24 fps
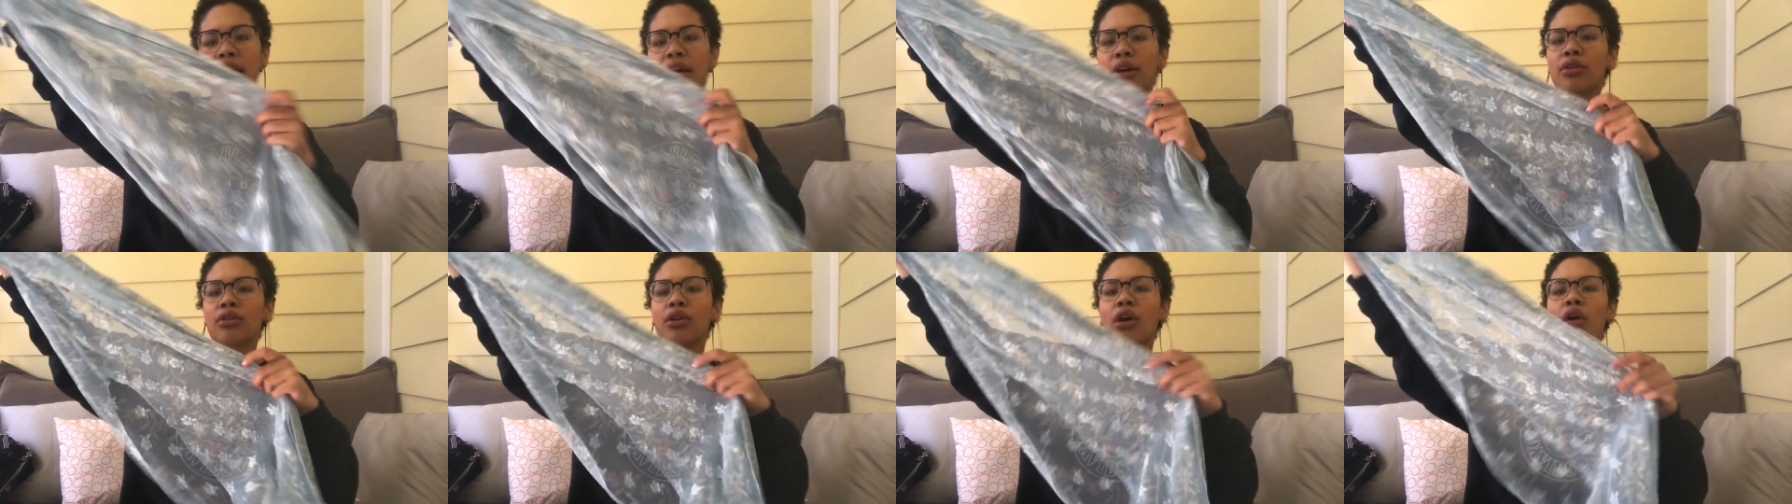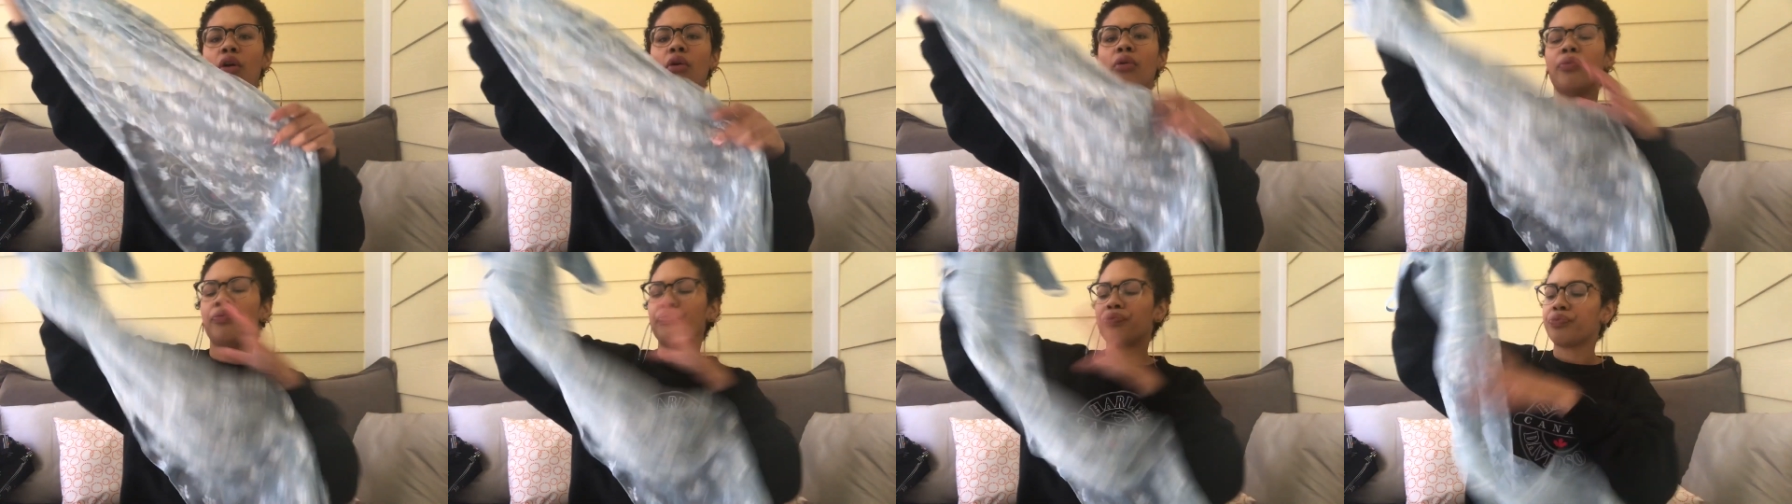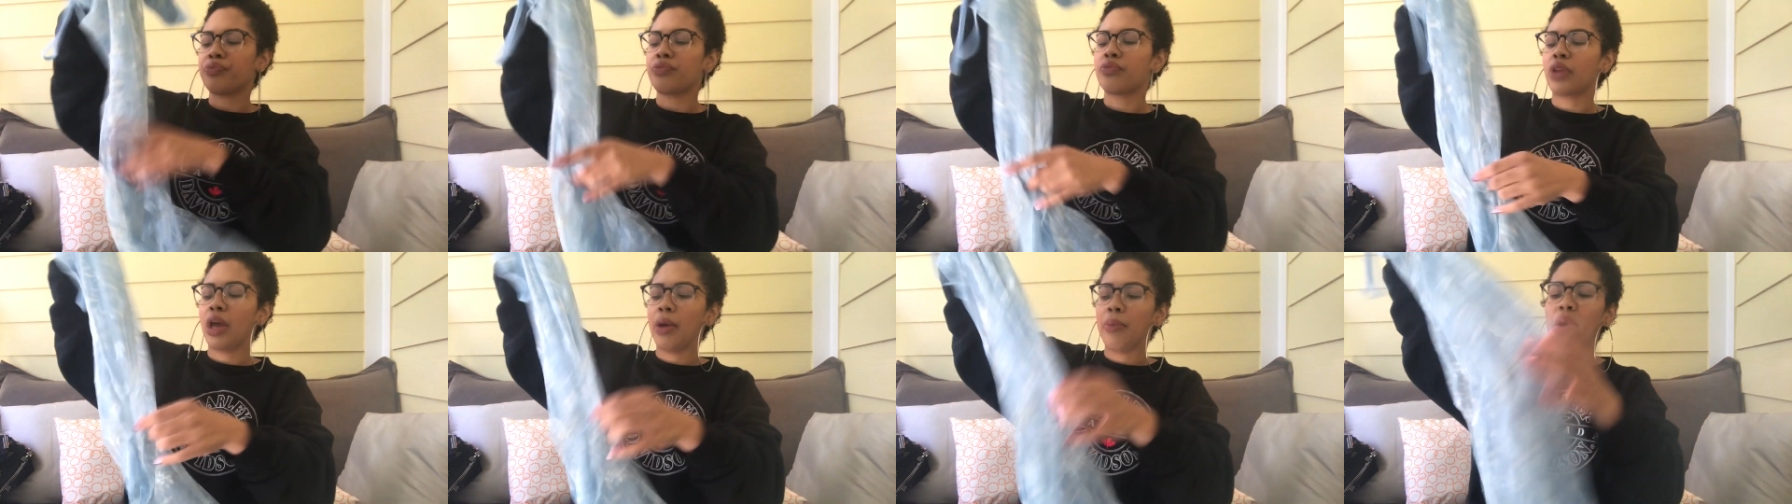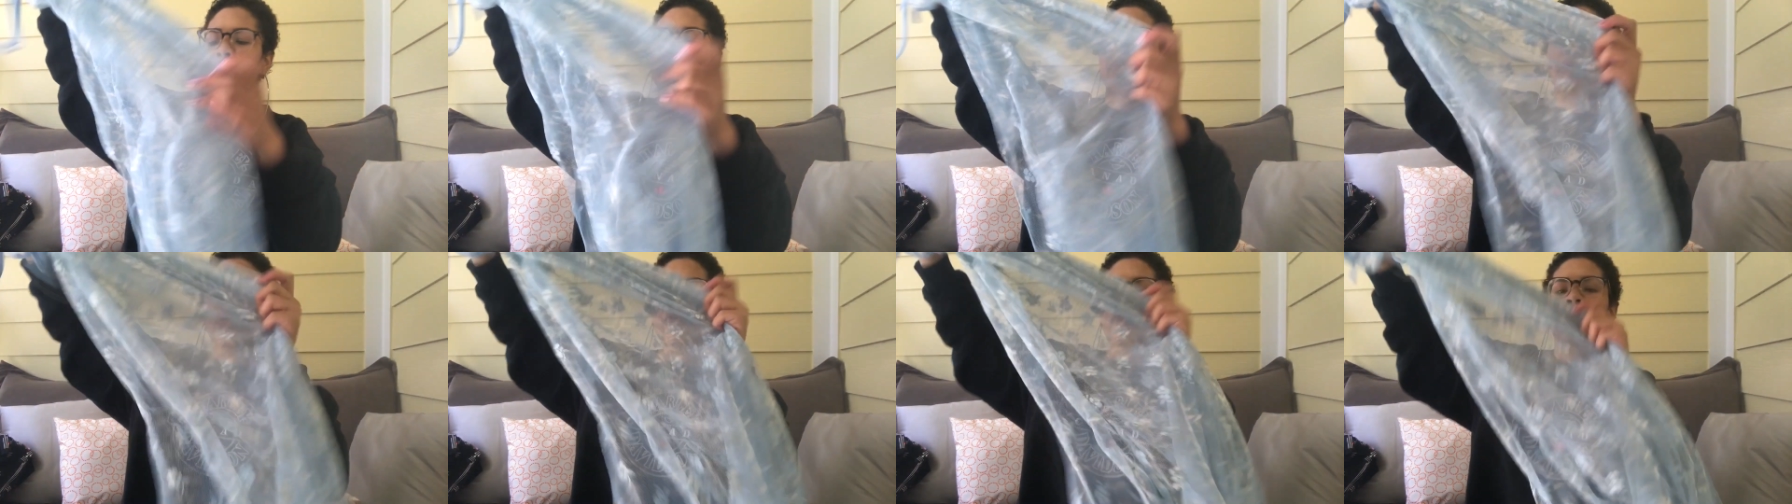I don't know, but
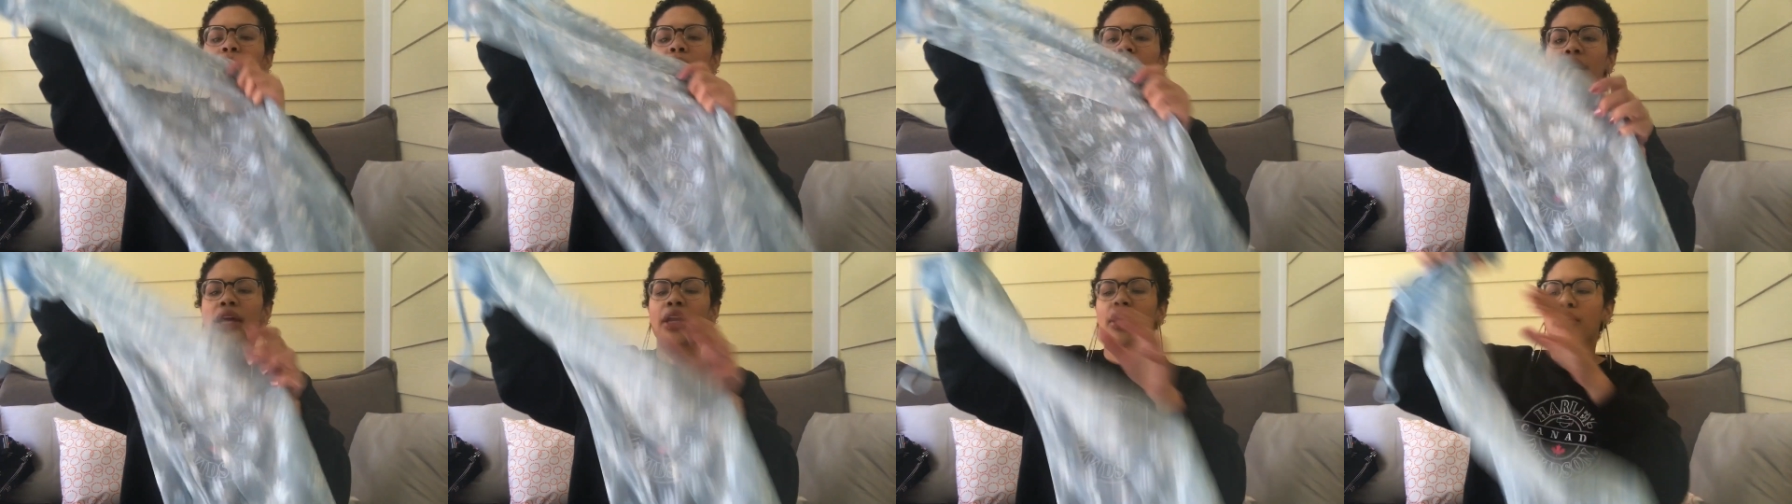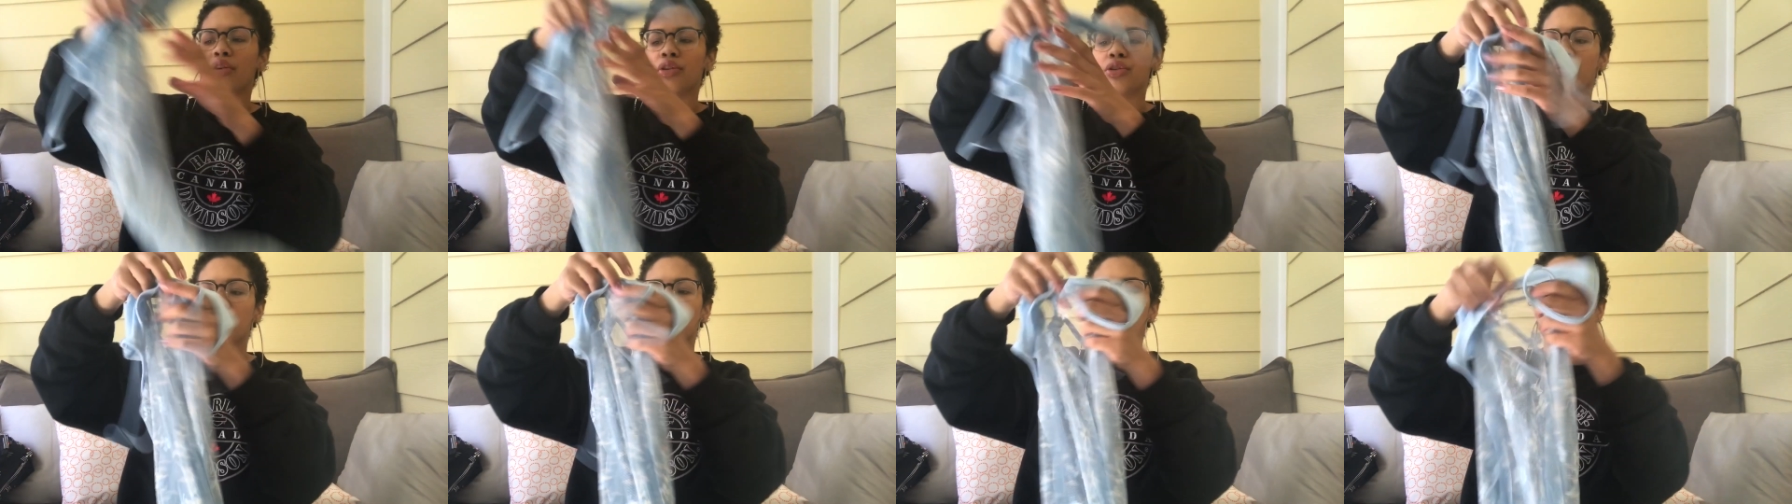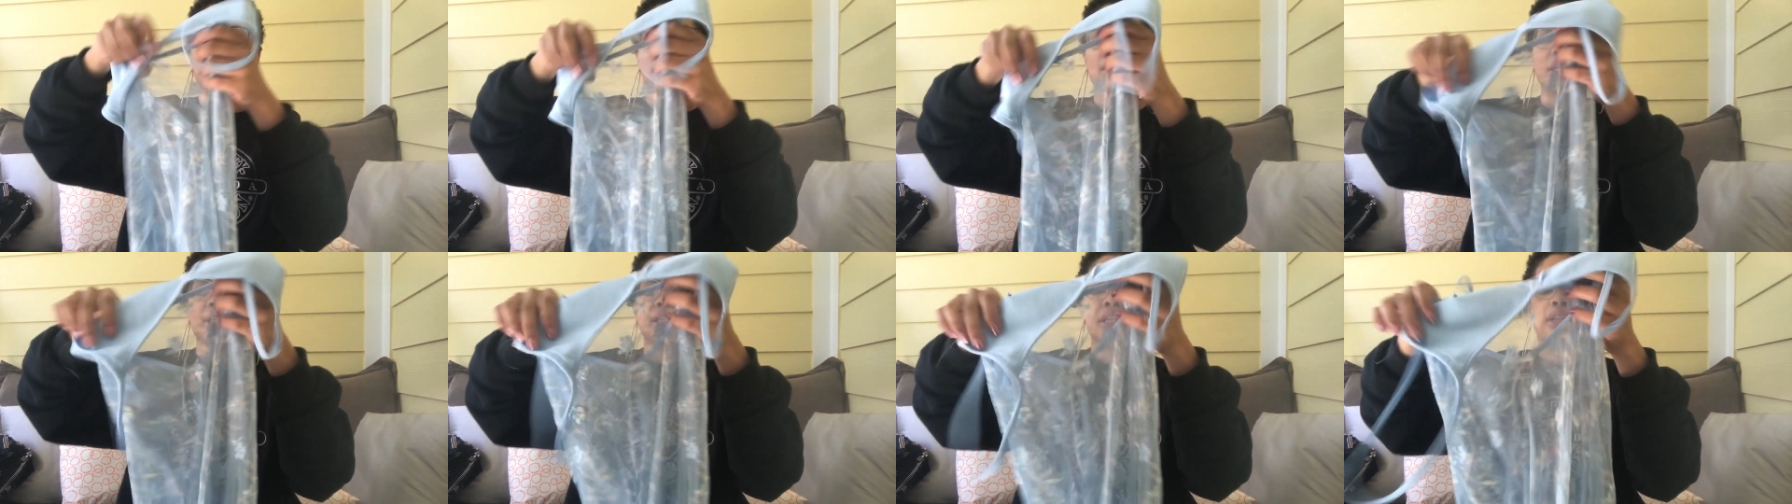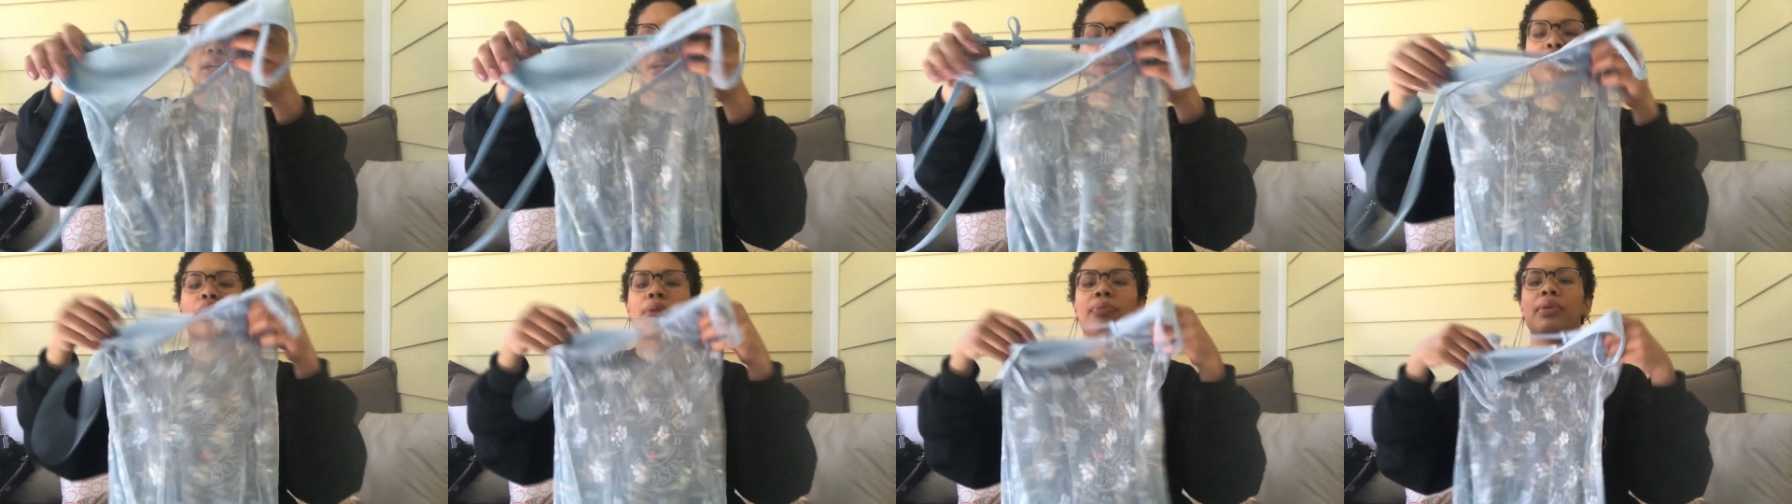I'm definitely planning on using this as a
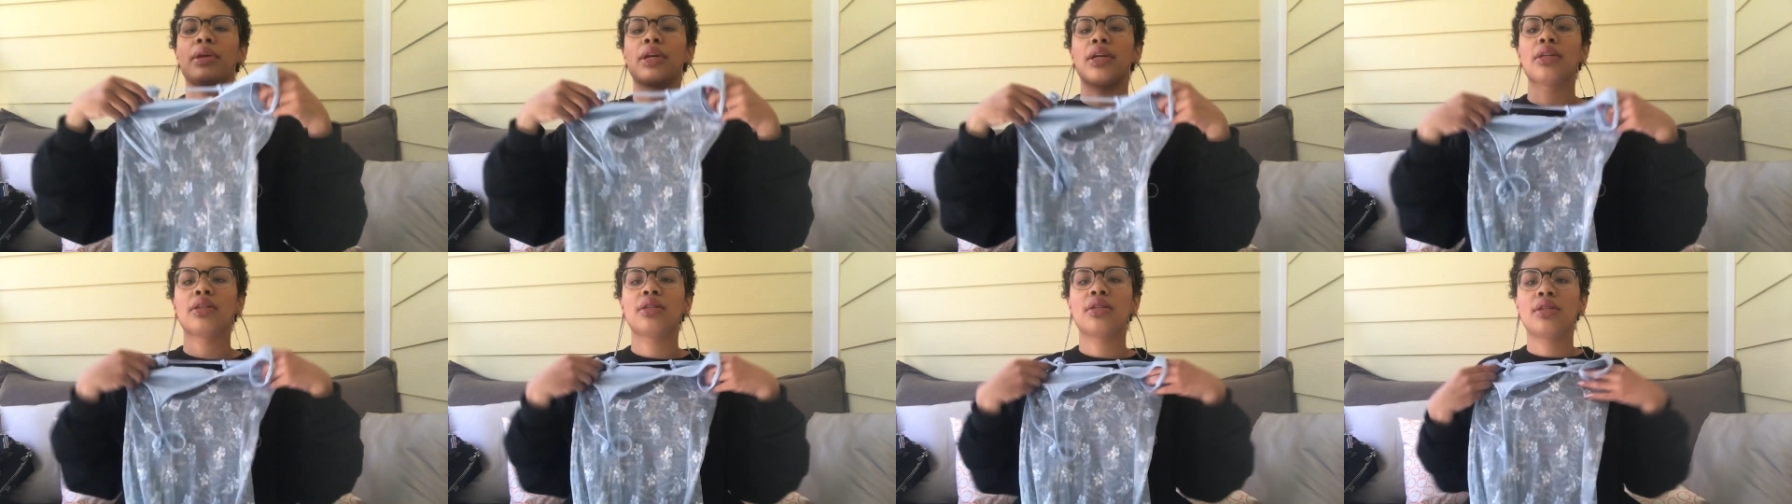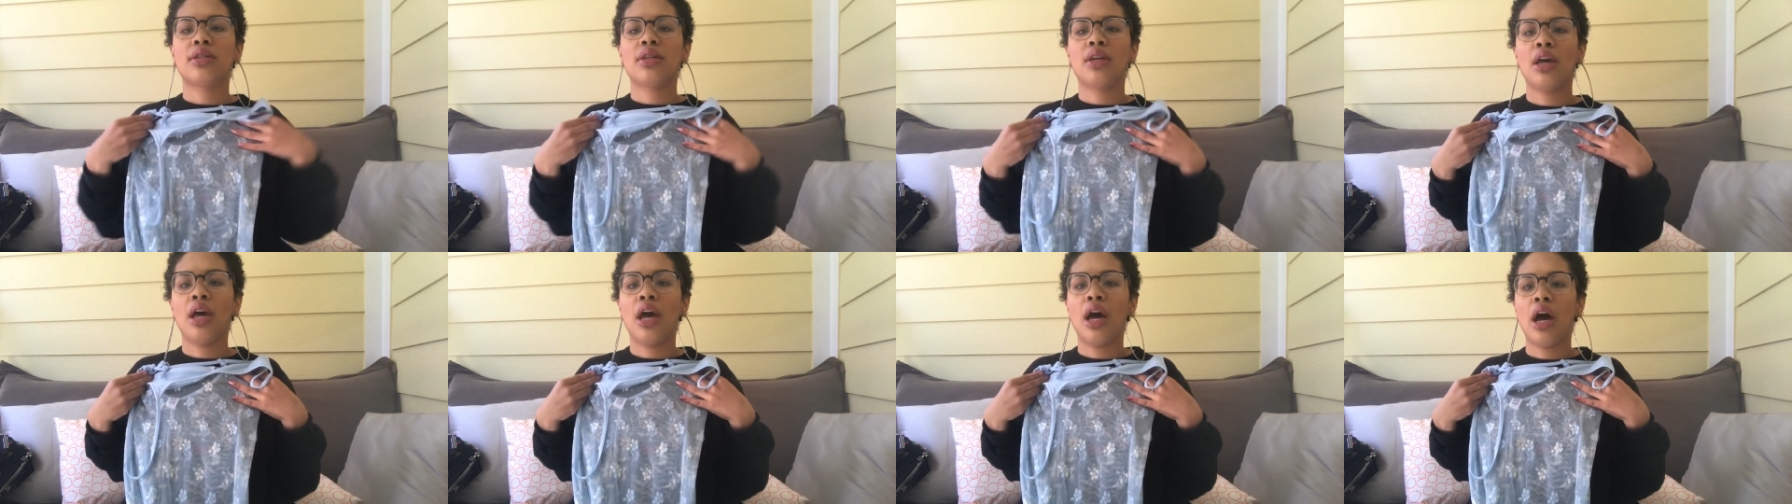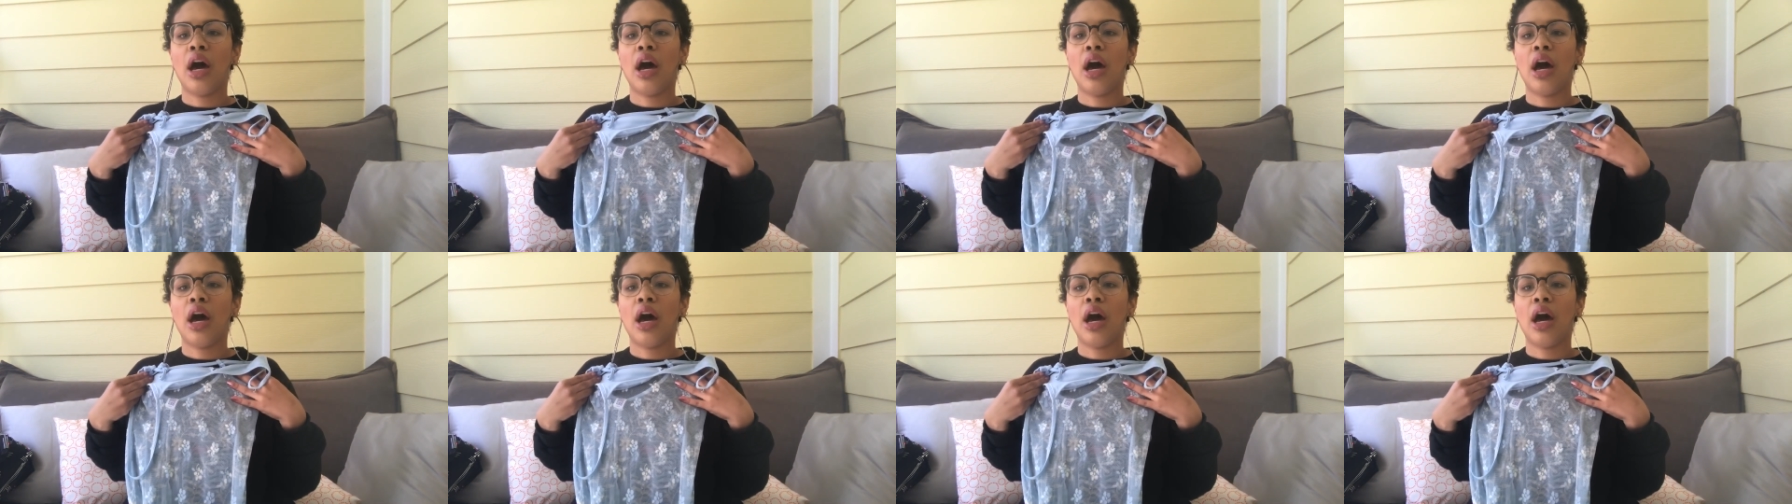layering piece.